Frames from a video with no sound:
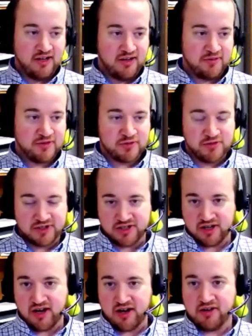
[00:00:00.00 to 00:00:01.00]
switch
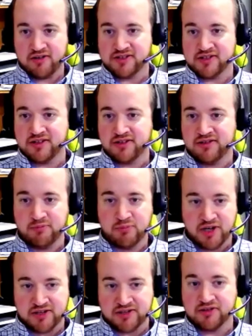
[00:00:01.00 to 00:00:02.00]
outs,
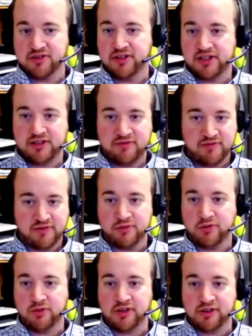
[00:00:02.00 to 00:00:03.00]
bus cleaning,
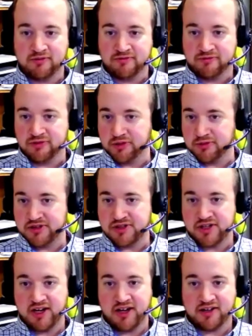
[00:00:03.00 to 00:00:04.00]
fueling, fluid
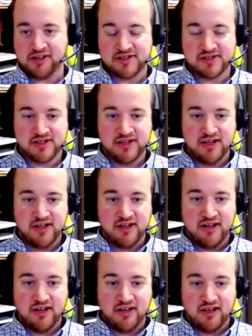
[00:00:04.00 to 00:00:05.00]
checks,
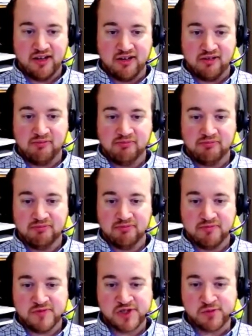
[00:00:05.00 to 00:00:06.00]
um,
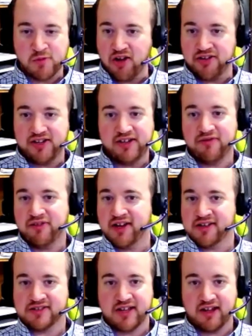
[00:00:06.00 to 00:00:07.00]
small
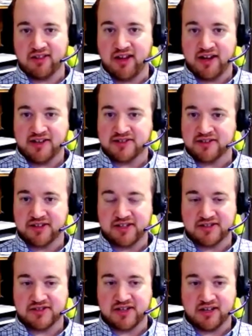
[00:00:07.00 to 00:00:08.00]
defects like lights and
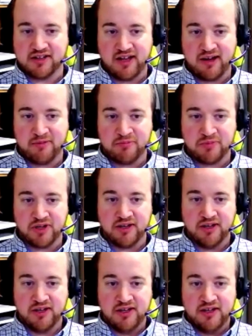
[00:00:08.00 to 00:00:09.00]
things like that, but
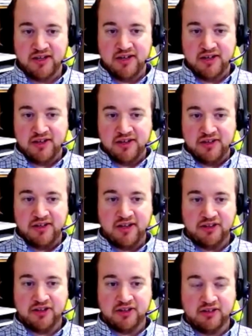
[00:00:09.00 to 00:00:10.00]

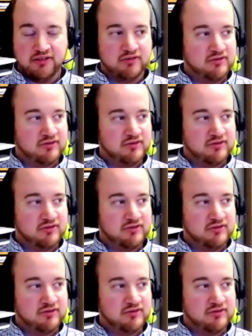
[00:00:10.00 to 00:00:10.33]
nothing